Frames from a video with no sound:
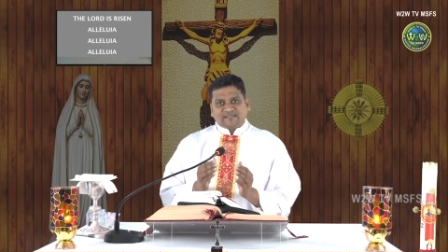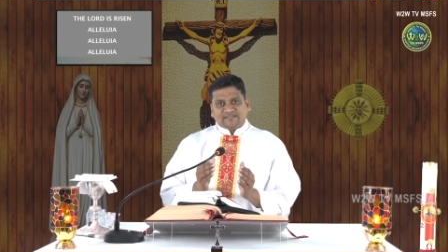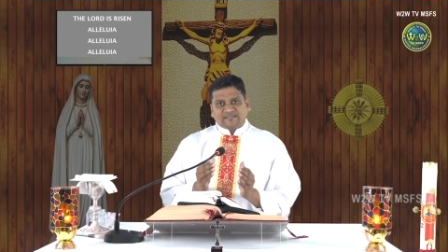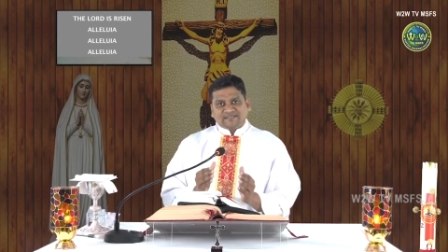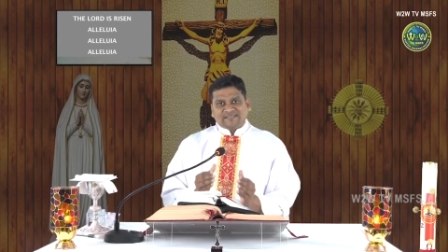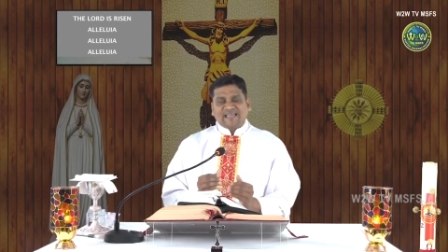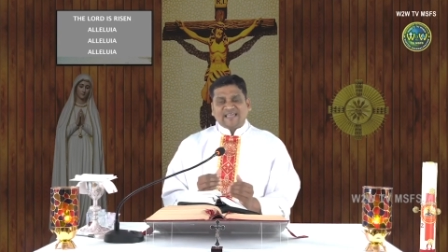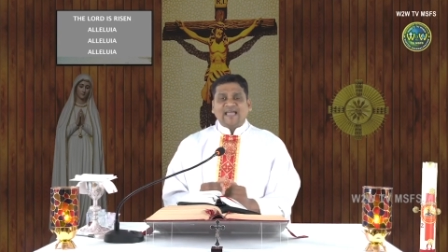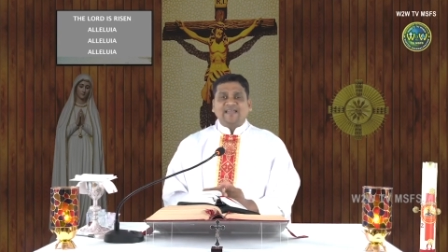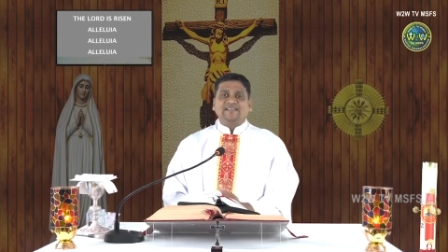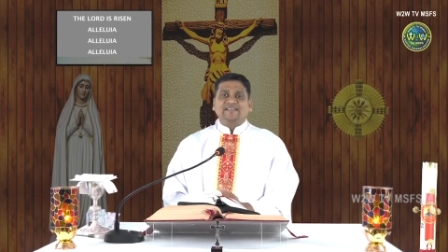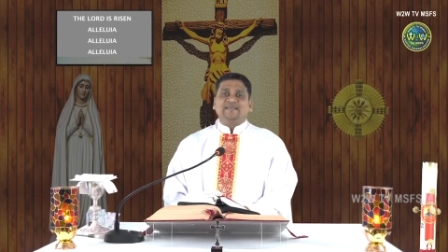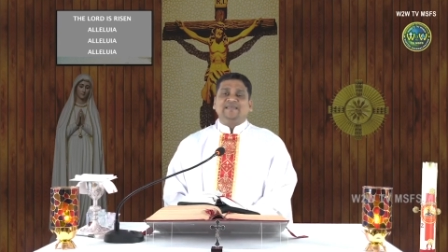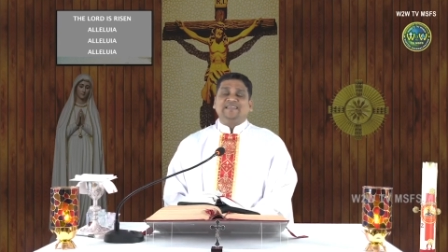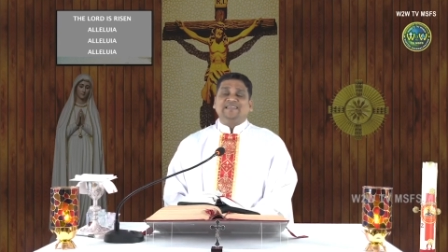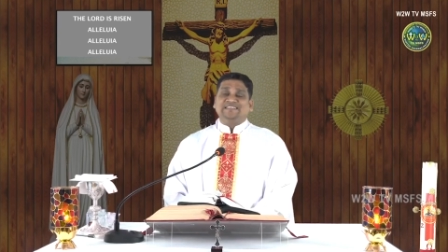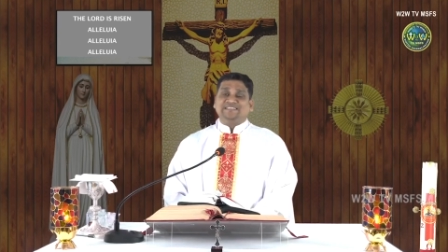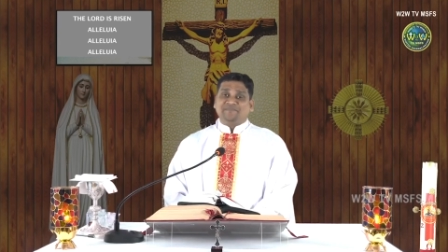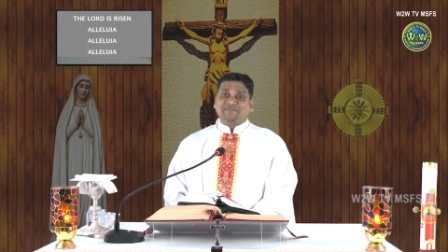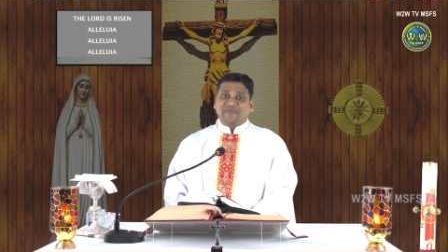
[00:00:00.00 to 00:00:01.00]
that
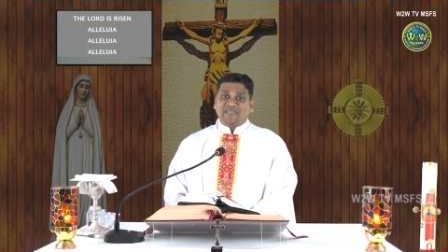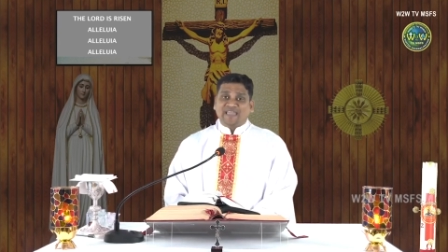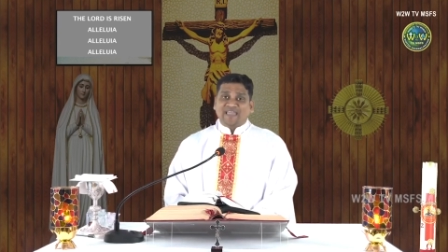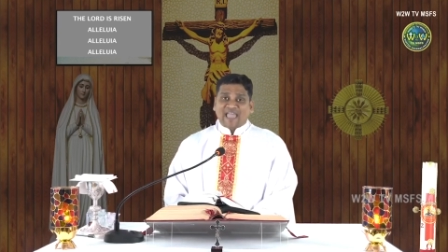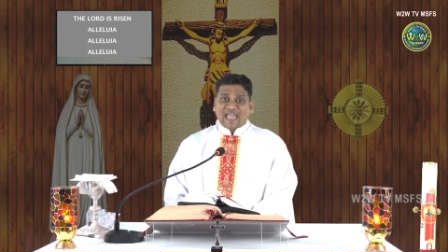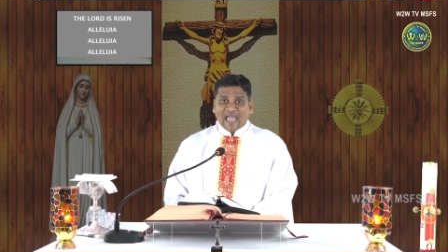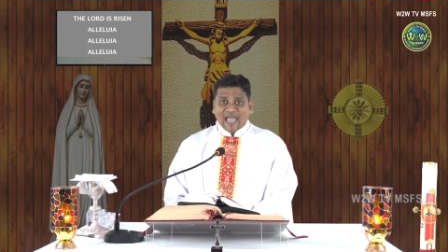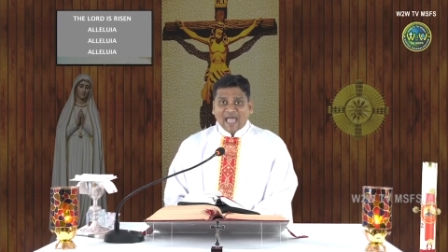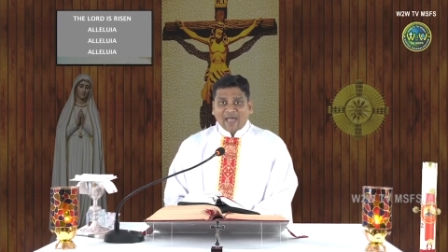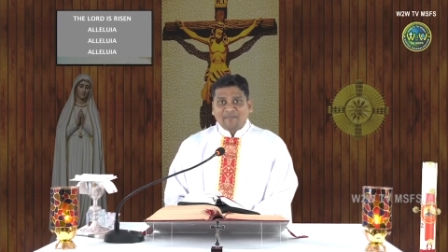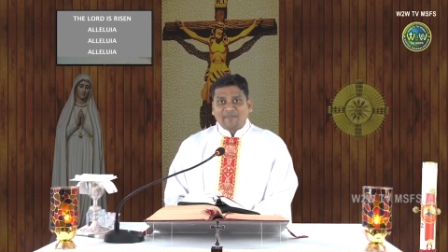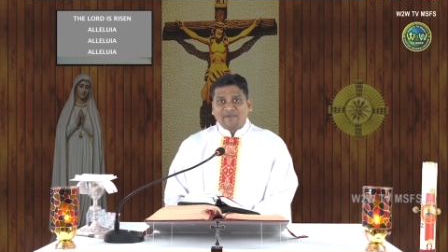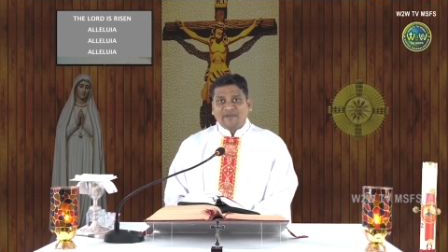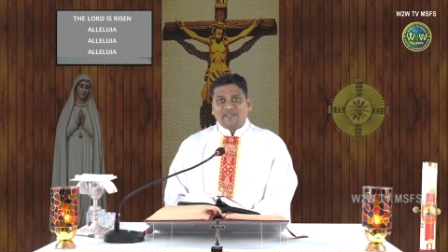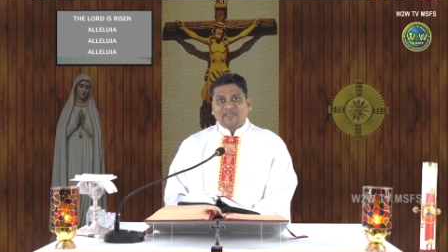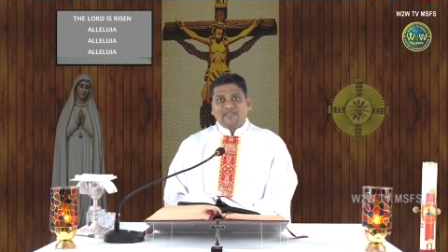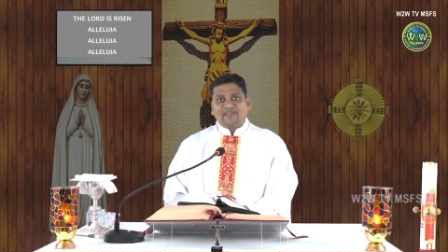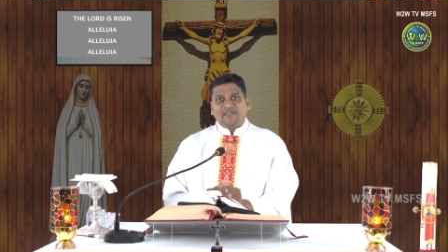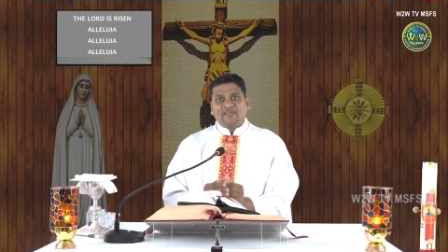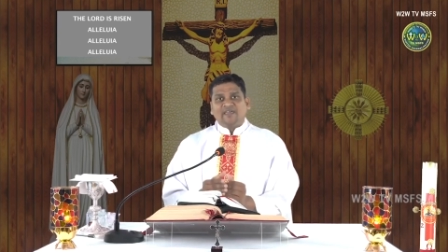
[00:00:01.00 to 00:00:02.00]
is being
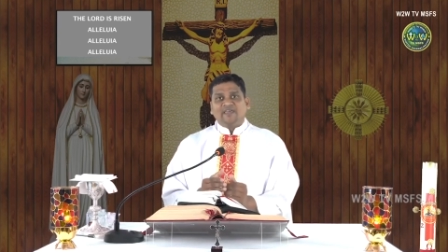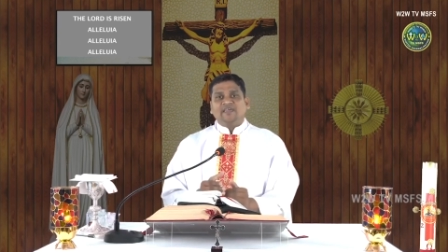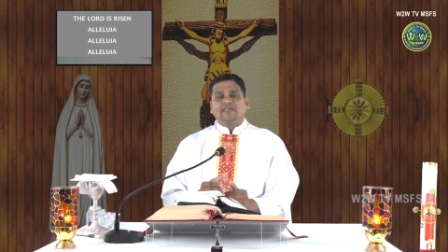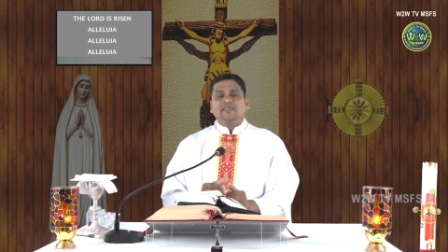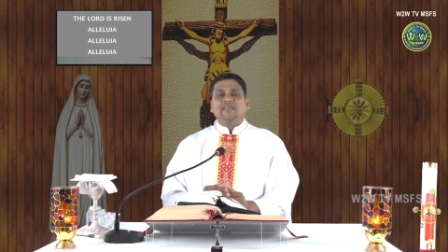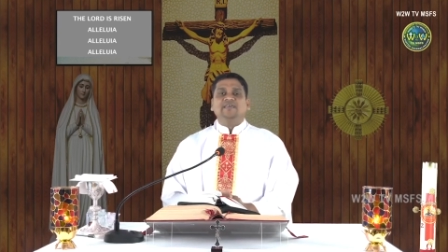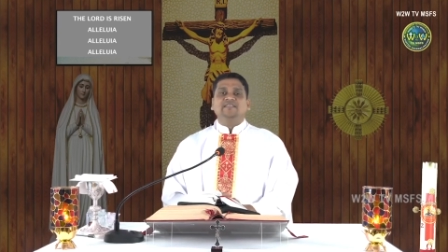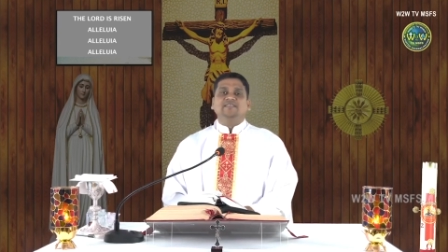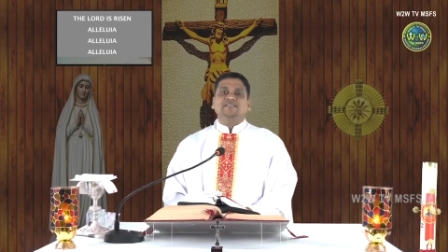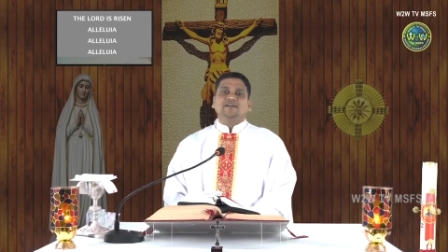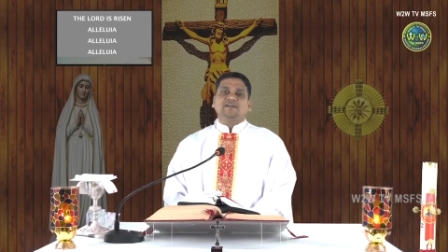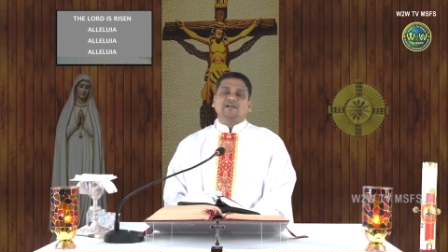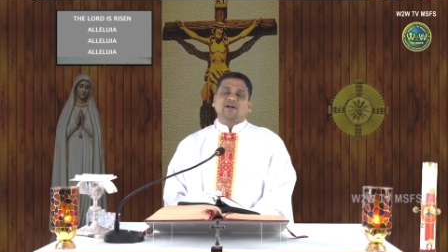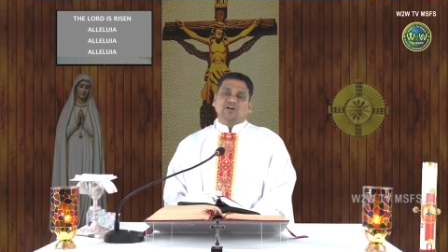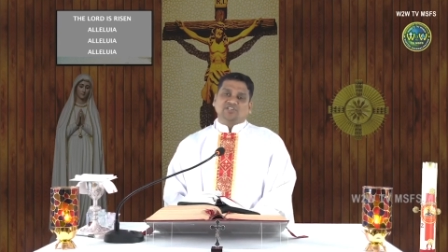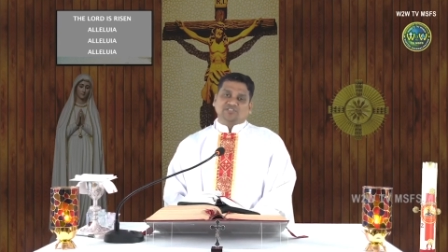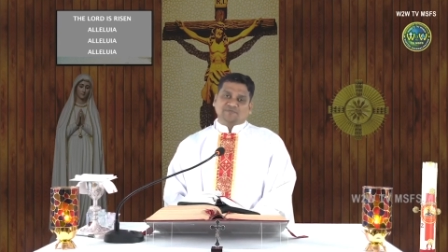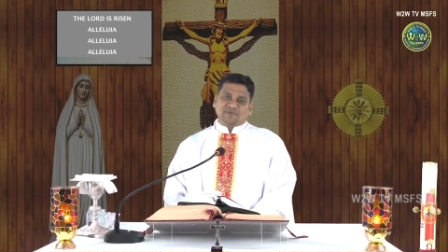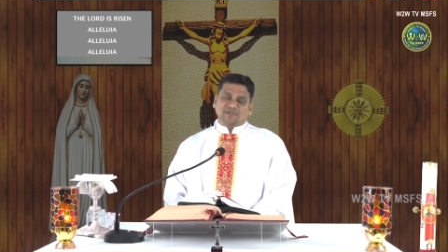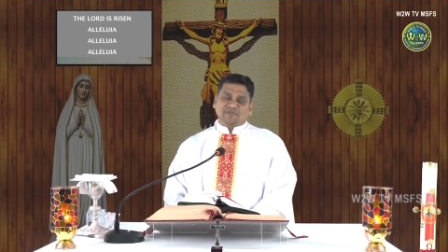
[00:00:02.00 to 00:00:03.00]
happening in the
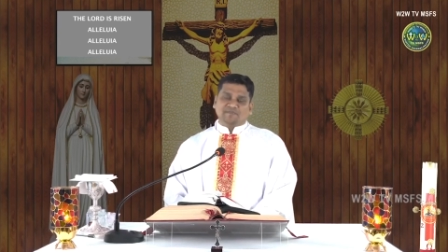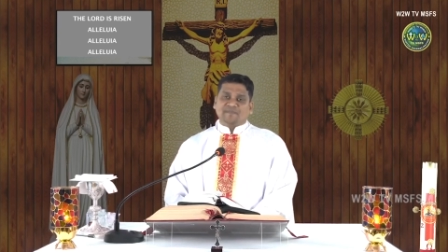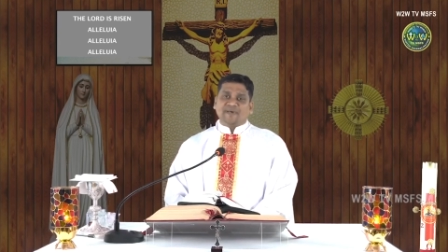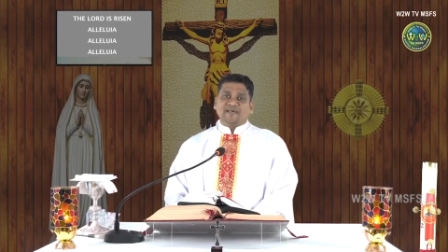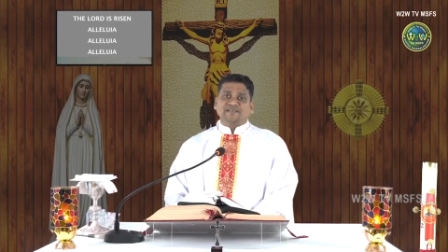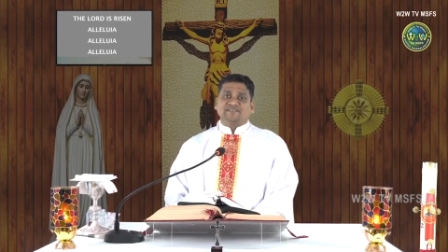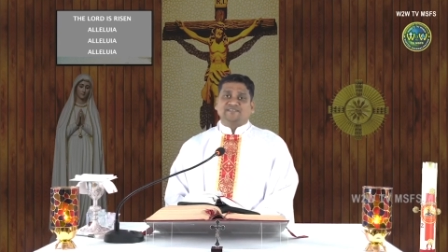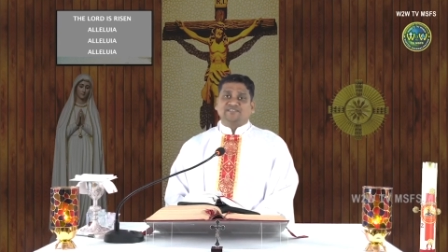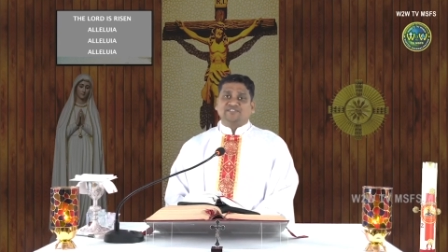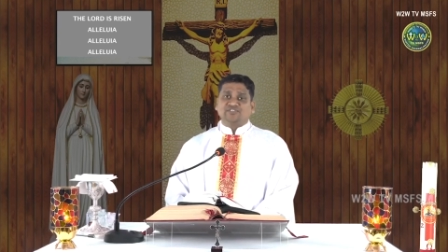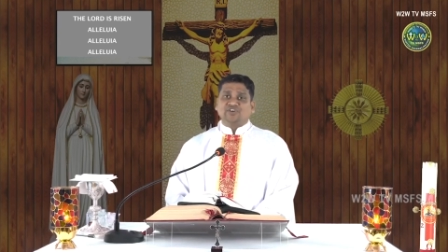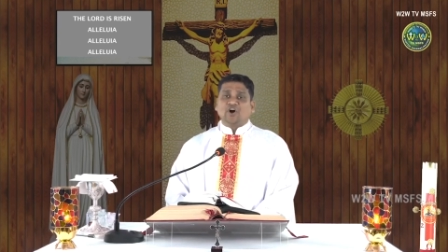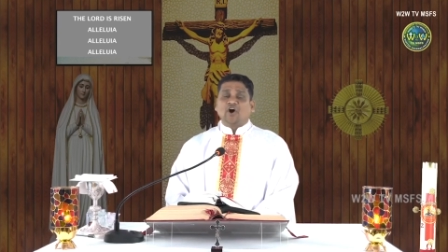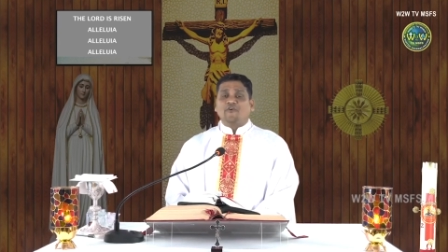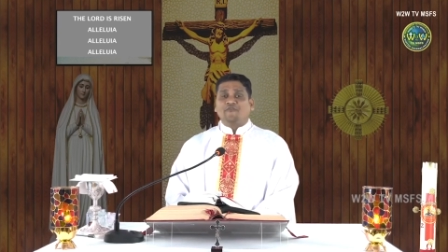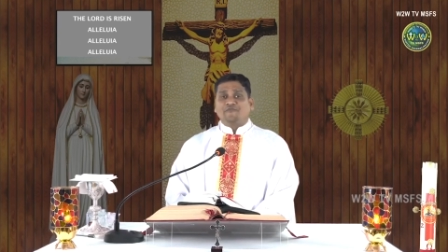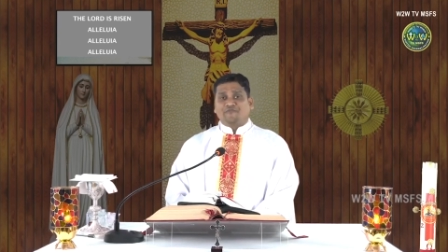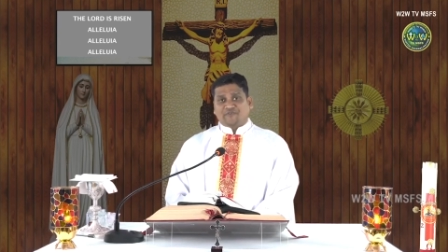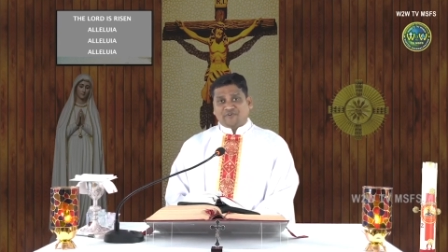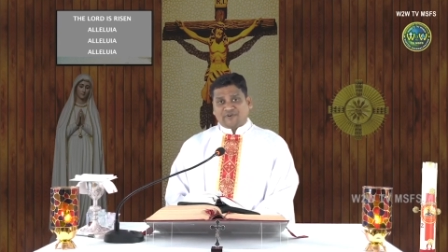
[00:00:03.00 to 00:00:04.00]
gospel passage
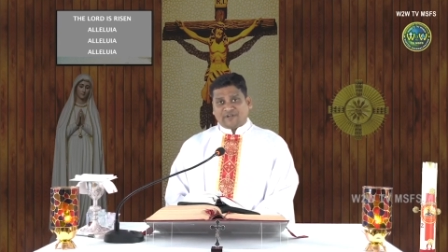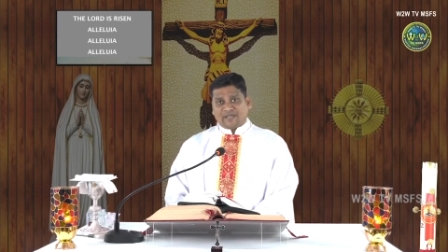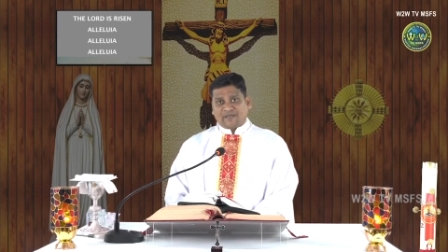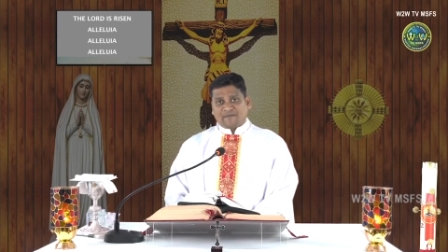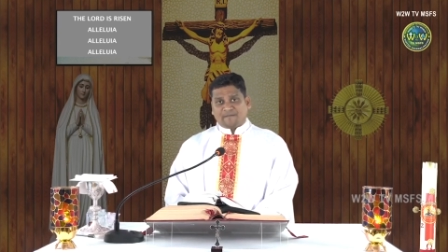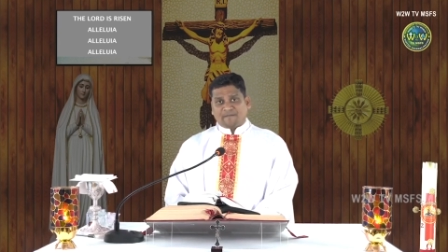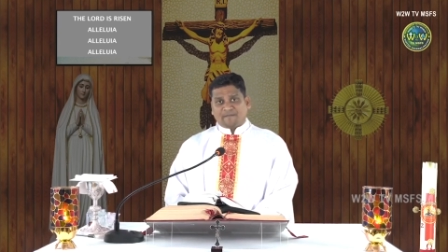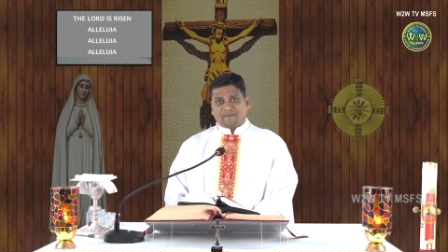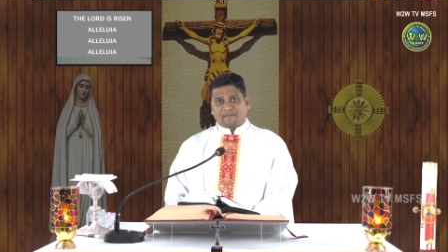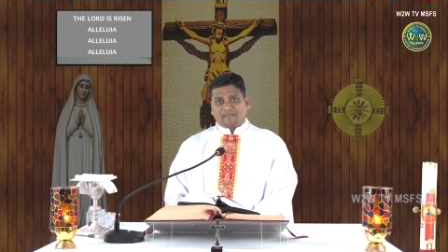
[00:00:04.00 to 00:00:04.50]
of today.